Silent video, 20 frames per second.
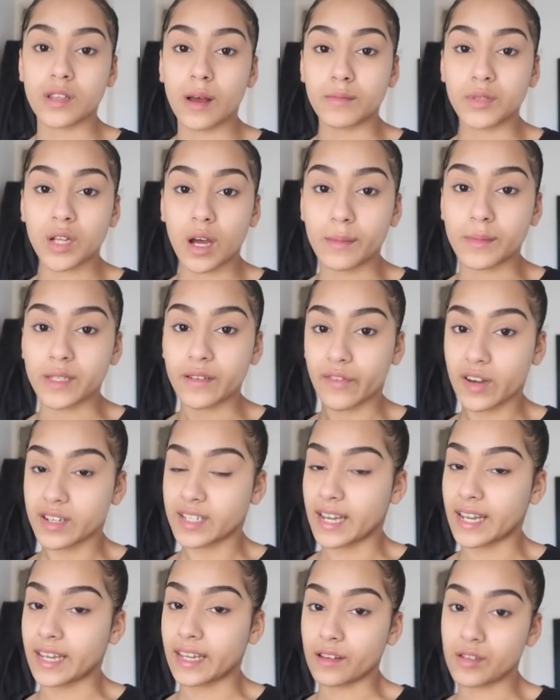sometimes if I
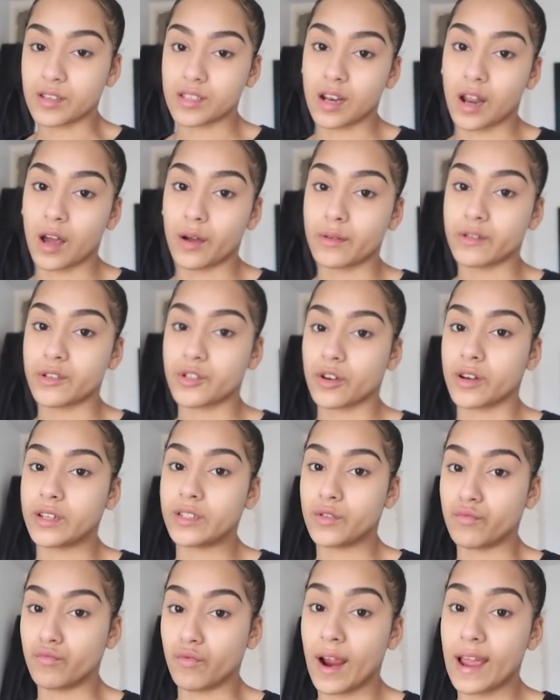take it slow and try
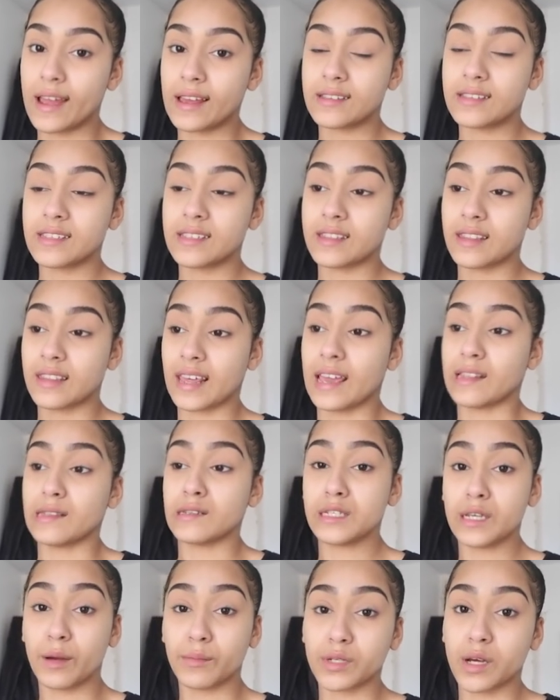to rest, then
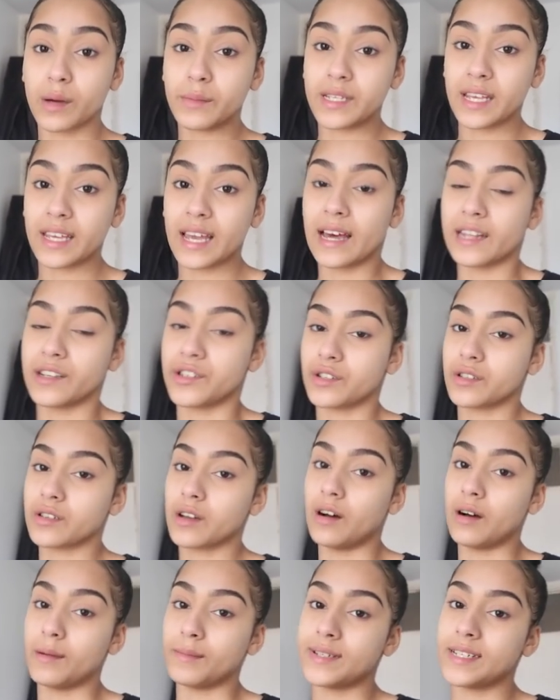sometimes it can just
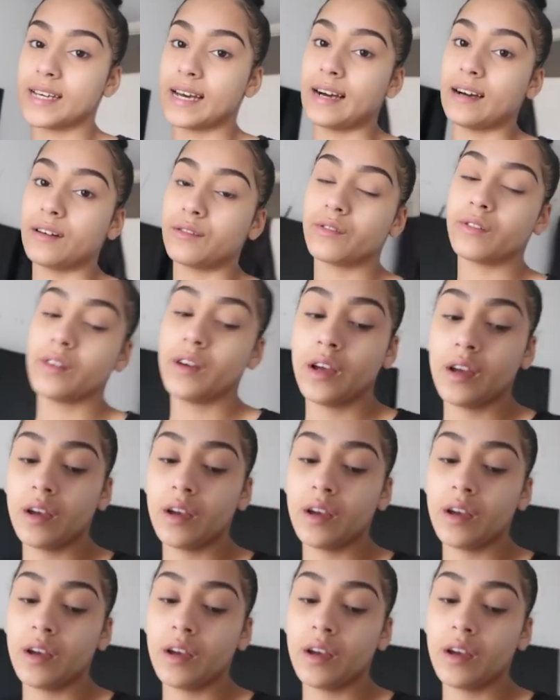calm down.